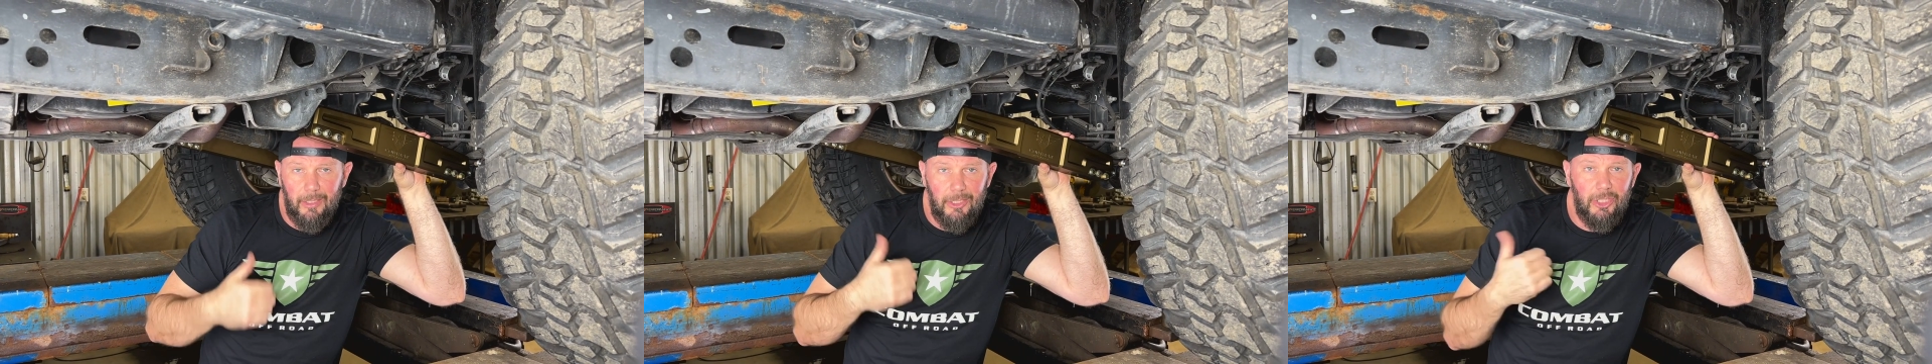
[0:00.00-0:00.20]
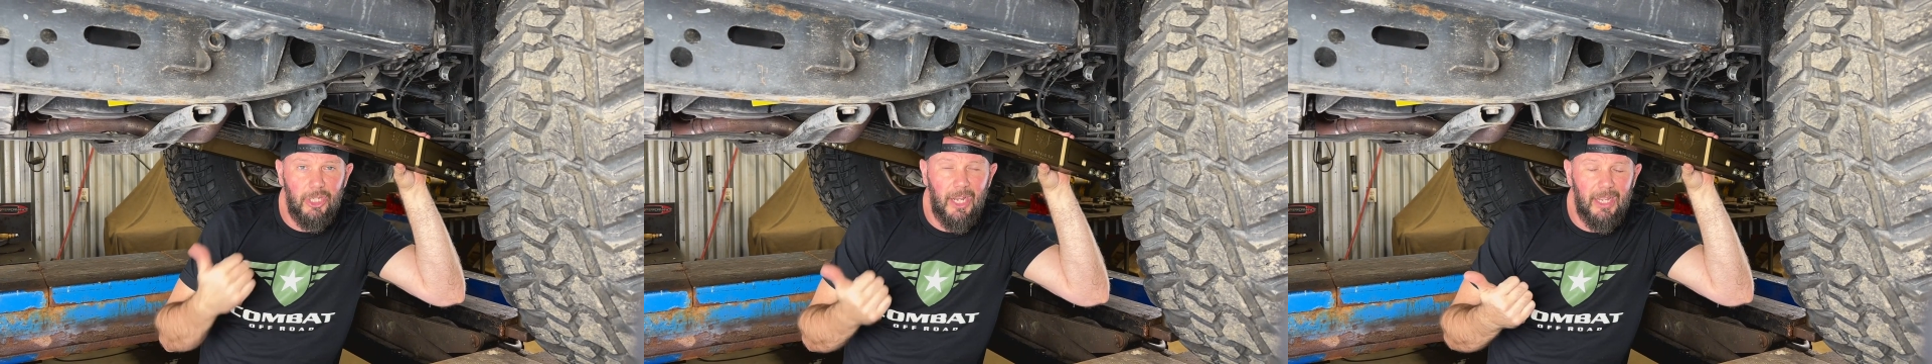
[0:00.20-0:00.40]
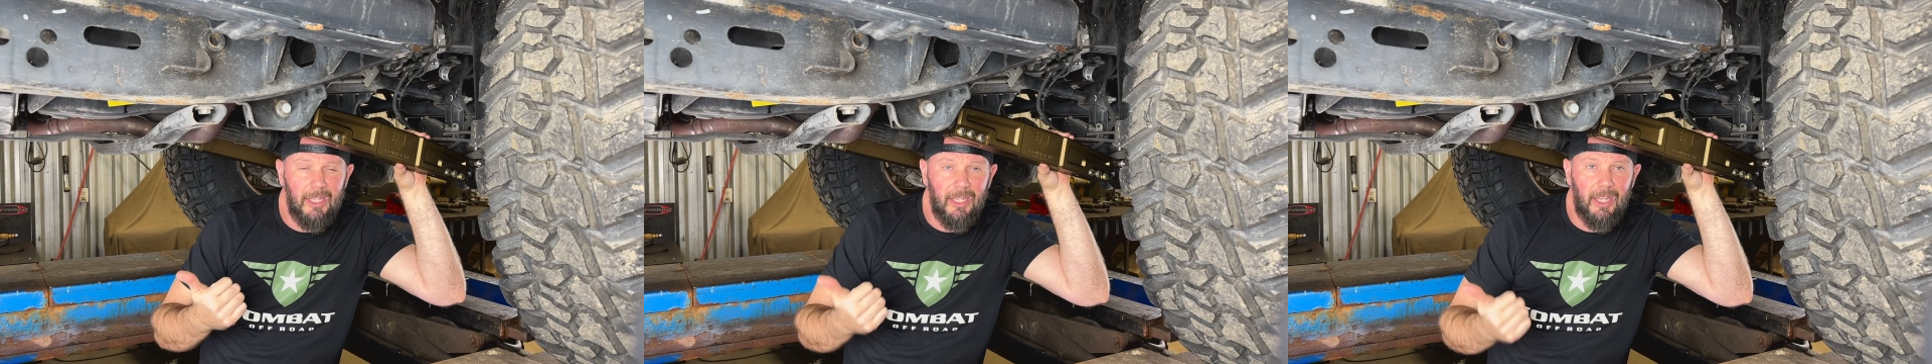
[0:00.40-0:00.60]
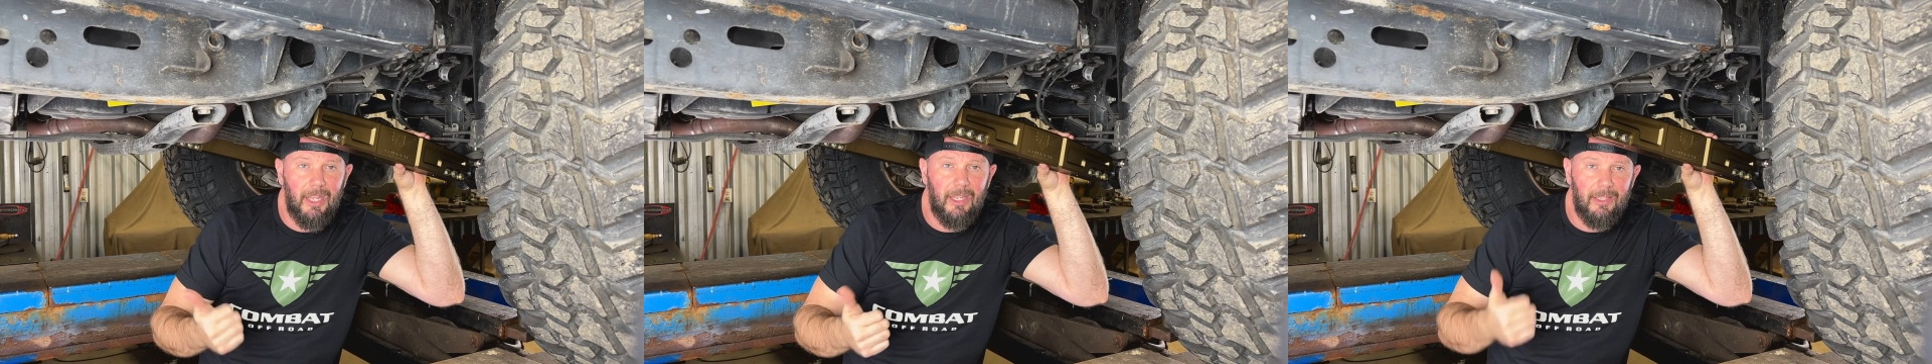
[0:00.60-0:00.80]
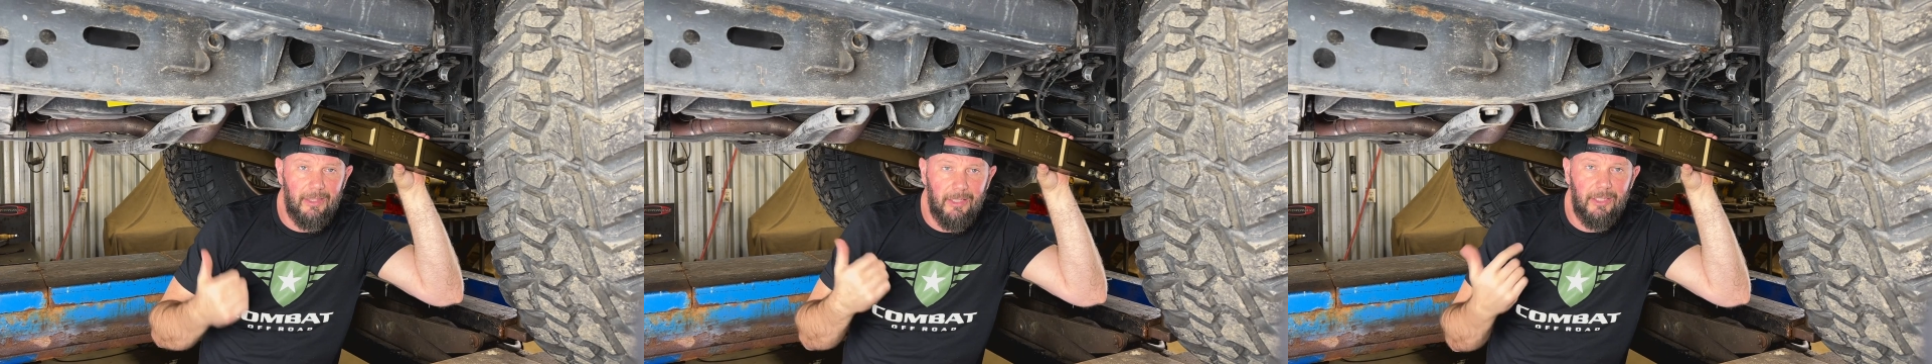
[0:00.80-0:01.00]
the
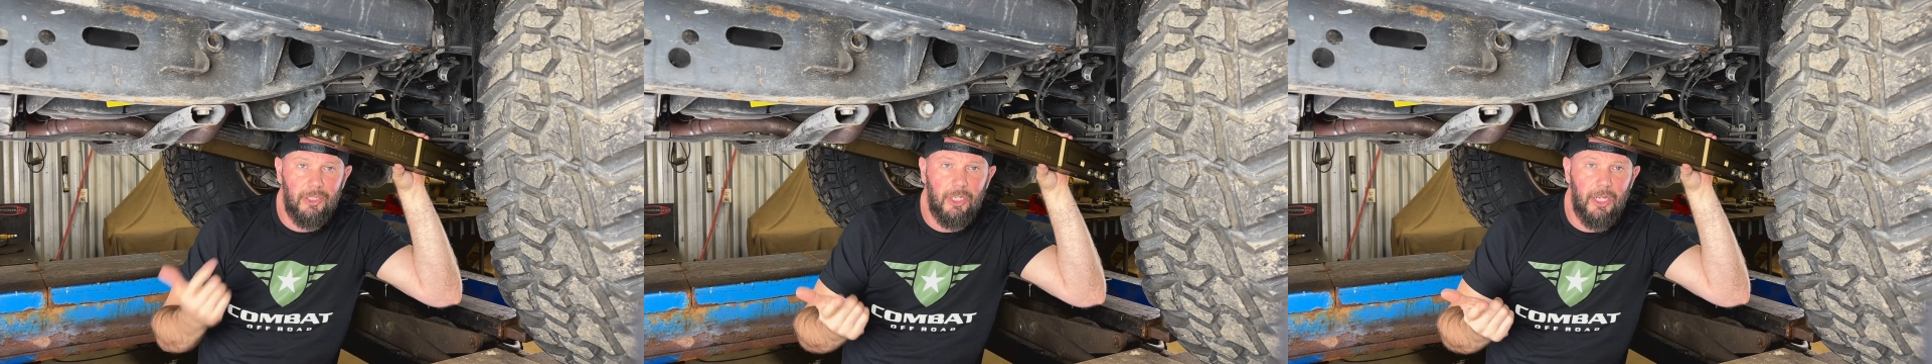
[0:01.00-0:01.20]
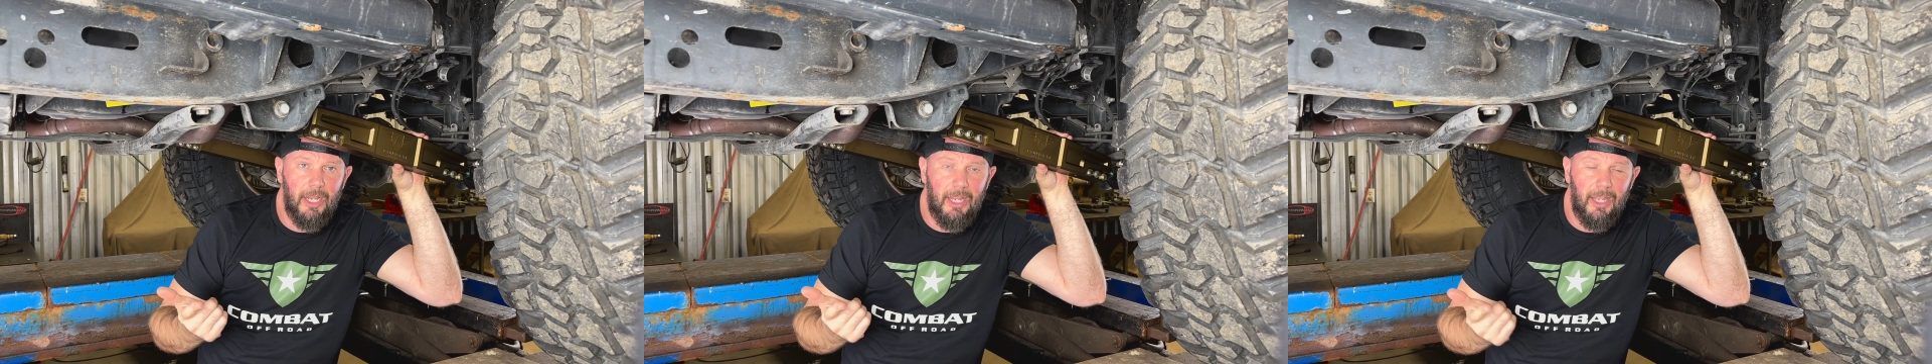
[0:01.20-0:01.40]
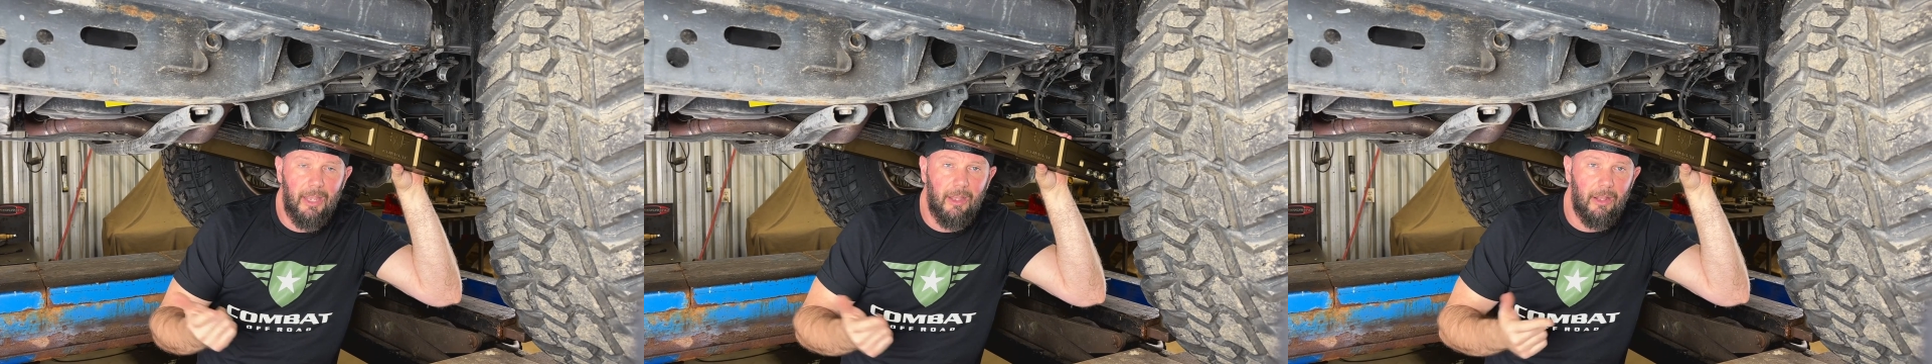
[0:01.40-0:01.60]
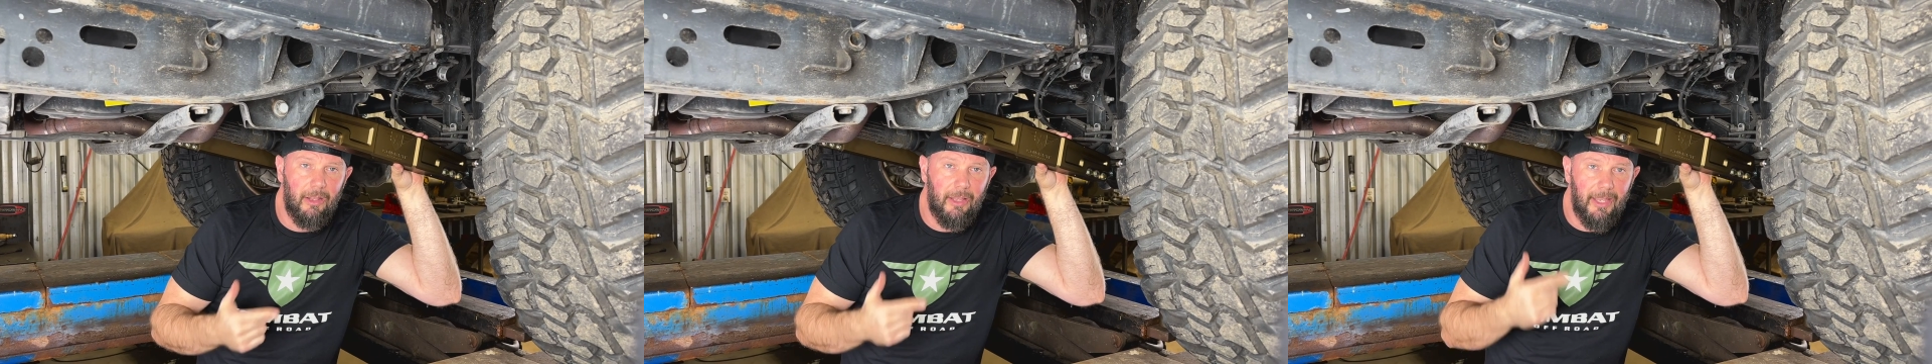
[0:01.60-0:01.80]
JK, the JL,